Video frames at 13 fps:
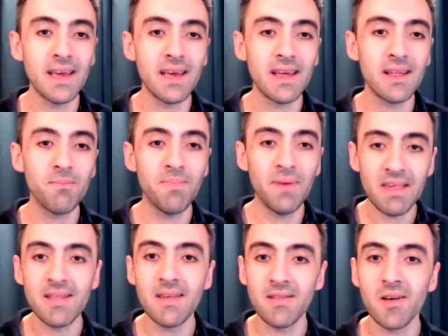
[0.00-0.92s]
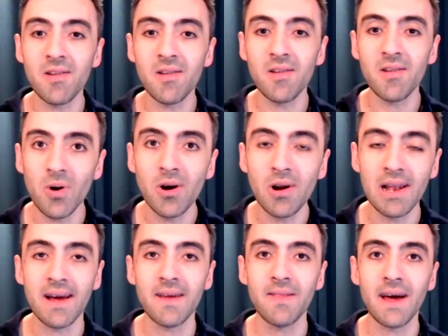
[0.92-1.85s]
Business doesn't work
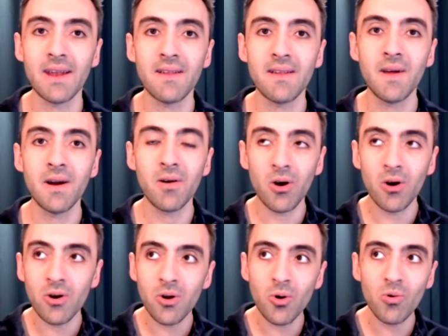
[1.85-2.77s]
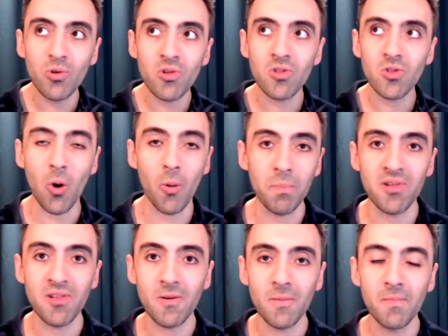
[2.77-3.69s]
like that. There are no
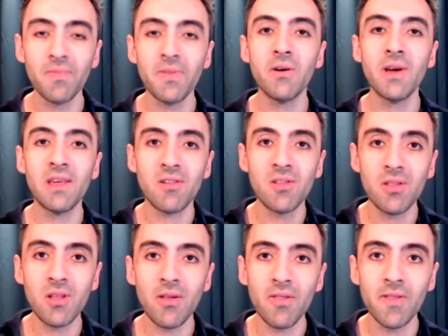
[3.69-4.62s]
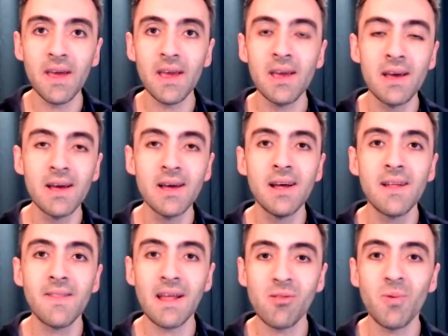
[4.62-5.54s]
stops. There is nothing.
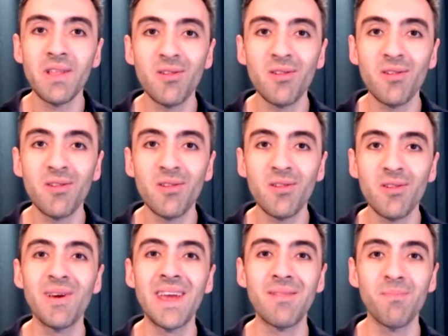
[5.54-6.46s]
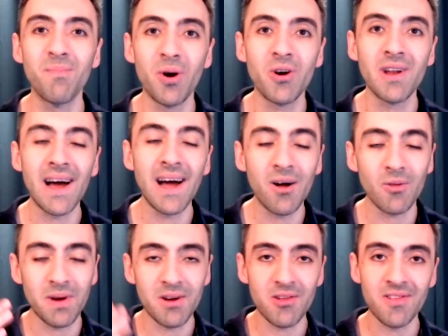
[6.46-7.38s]
That's why it's so easy to get burnt out,
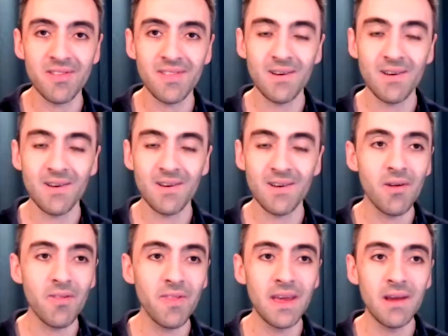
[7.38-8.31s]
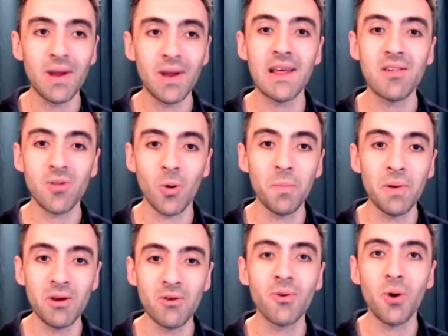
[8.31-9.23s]
because there's nothing really stopping
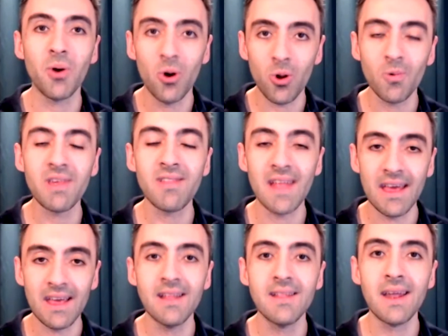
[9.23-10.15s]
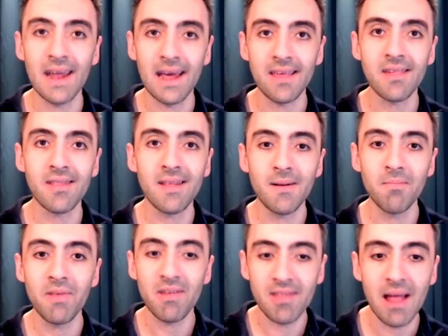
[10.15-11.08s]
you from always taking the next
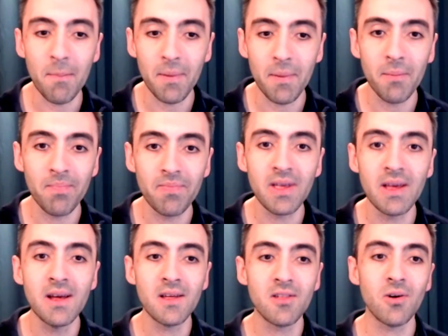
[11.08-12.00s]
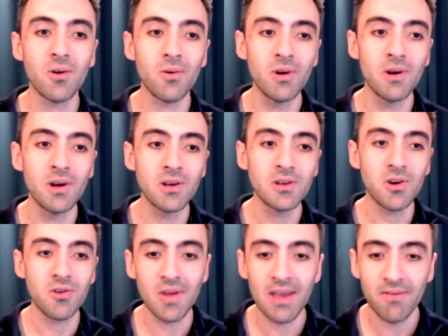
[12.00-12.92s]
step. So
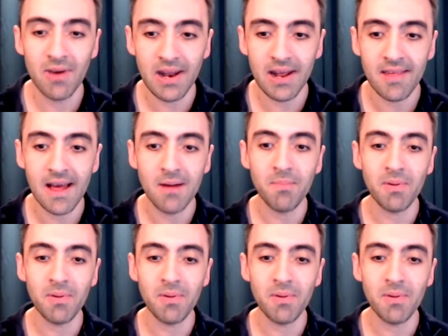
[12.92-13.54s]
Just to give you an example,